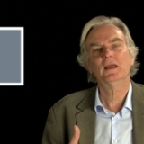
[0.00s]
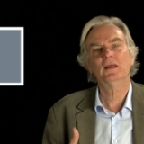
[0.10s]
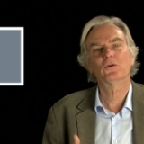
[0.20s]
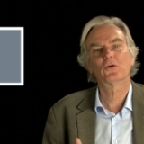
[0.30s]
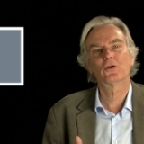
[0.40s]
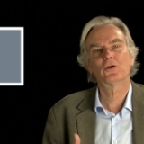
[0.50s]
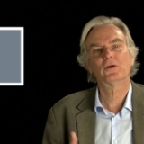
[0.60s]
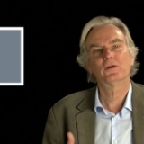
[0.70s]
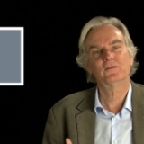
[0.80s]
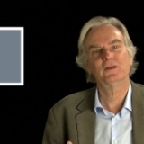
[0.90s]
in
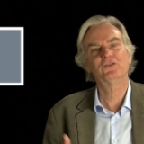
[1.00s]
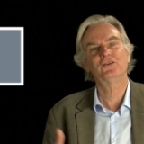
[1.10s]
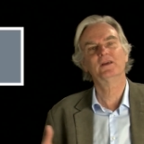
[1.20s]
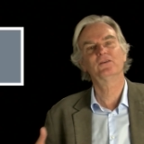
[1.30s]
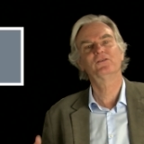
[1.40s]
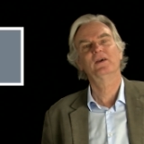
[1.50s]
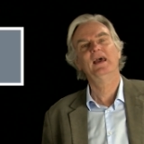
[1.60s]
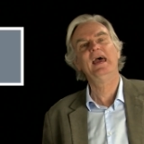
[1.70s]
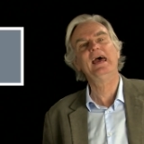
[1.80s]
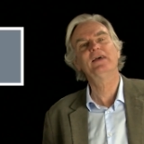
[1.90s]
her teachings
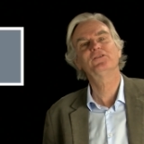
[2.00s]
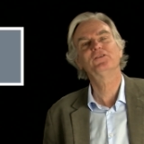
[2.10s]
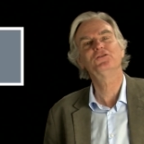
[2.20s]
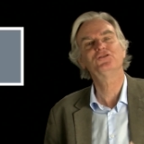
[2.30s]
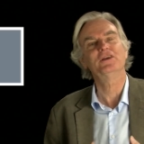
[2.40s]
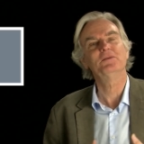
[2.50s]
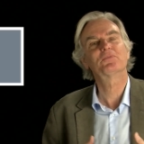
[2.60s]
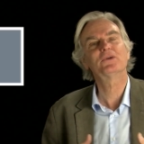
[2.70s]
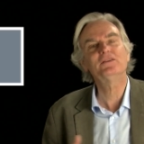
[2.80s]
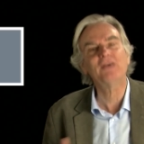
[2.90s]
as she
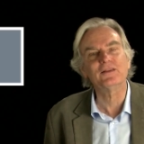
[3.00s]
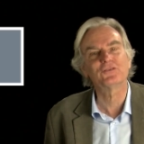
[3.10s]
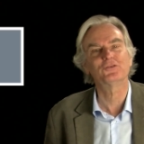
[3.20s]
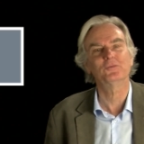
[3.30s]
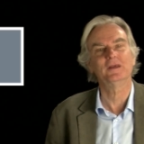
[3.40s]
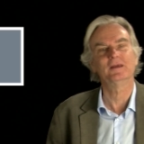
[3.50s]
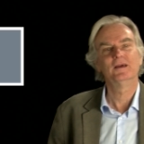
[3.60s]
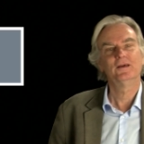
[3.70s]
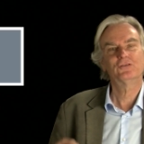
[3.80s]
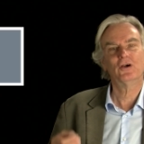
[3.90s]
pretends to be.
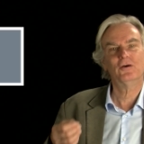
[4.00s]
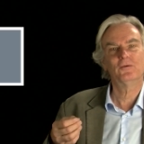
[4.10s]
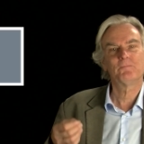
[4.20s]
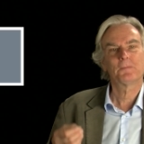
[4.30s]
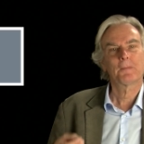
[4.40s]
So